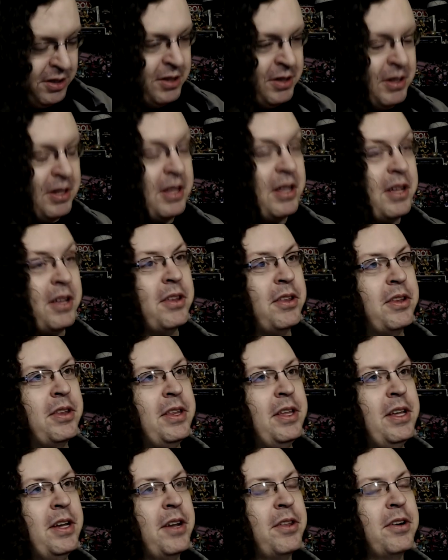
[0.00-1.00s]

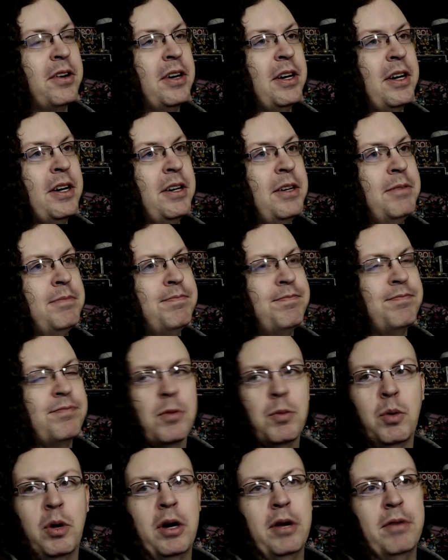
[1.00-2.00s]
The other
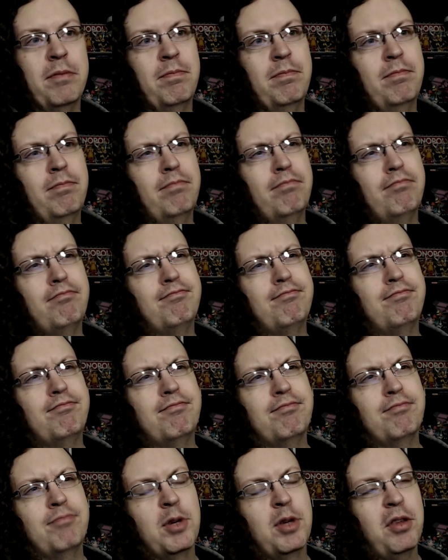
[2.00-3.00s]

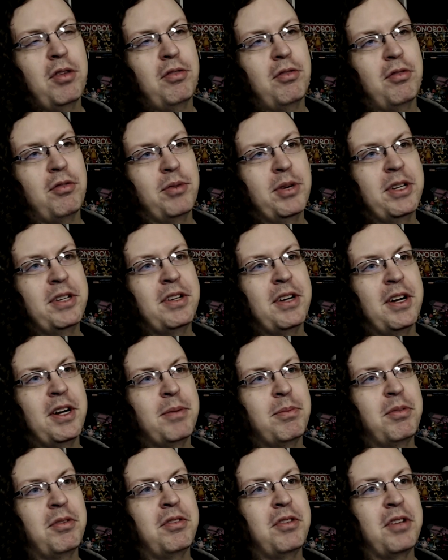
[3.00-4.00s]
what's 3
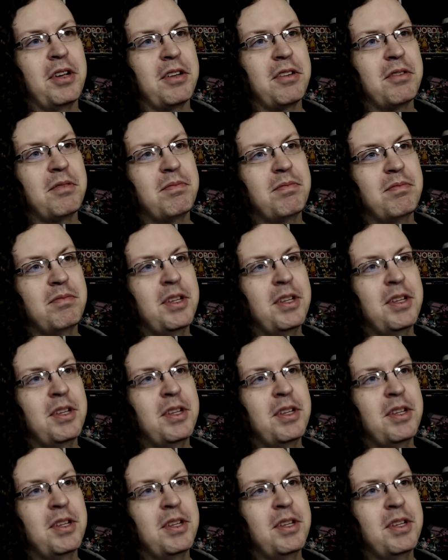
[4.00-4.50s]
times 6?